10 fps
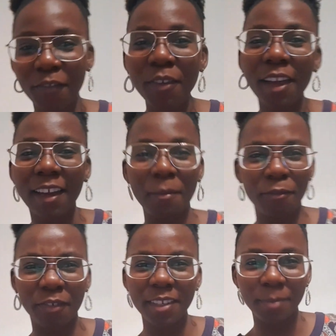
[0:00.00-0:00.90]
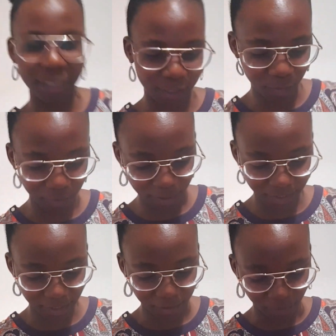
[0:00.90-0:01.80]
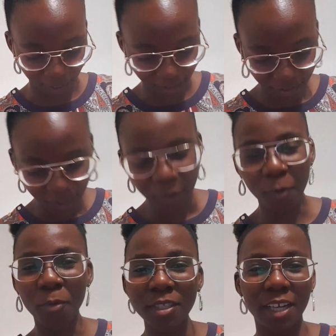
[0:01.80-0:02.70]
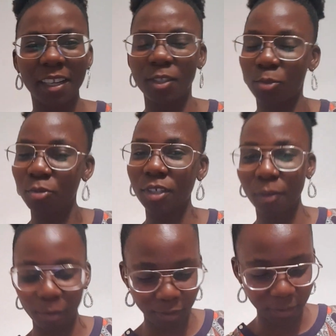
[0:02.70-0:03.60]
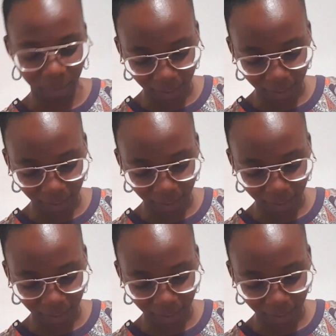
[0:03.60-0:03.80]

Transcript: I feel like I'm feeling myself over stir fry, which like a 2-year-old could